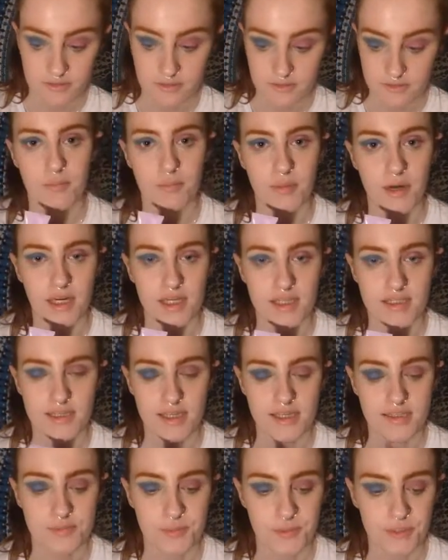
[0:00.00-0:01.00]
A Brighter
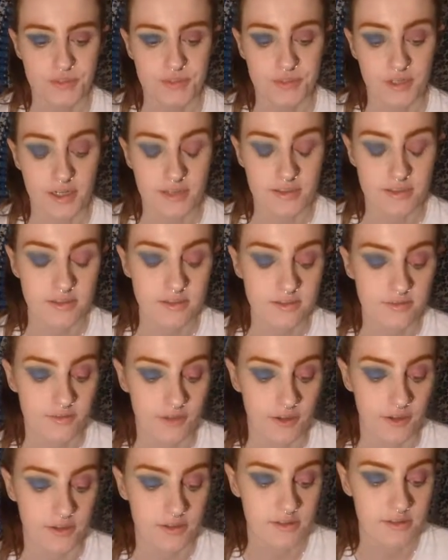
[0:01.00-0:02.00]
Days moisturizer
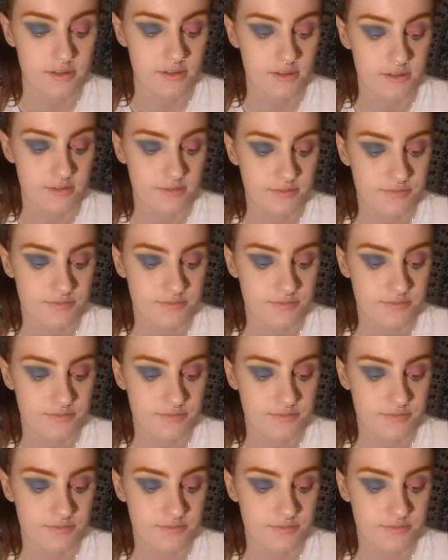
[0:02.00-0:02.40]
first.